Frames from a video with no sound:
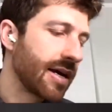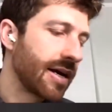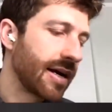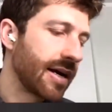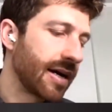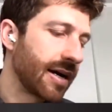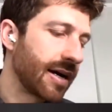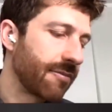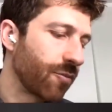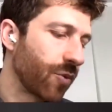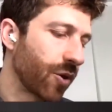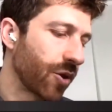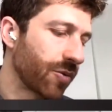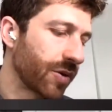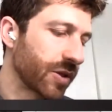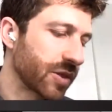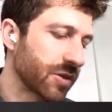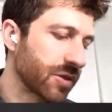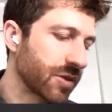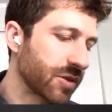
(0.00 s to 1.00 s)
um, whether
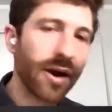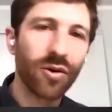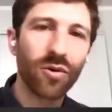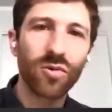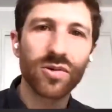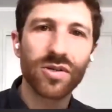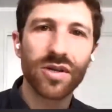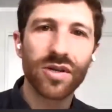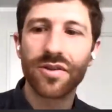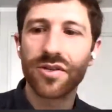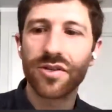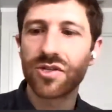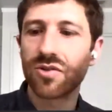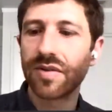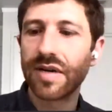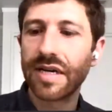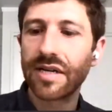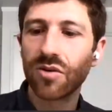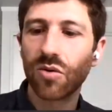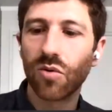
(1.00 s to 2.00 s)
it's potholes on the
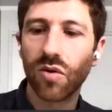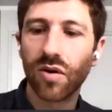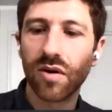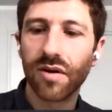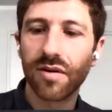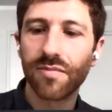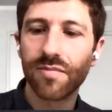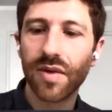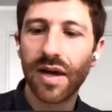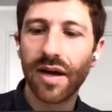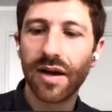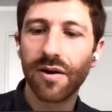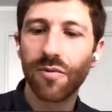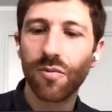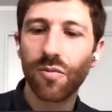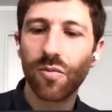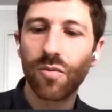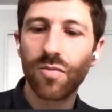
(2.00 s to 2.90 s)
street or uh,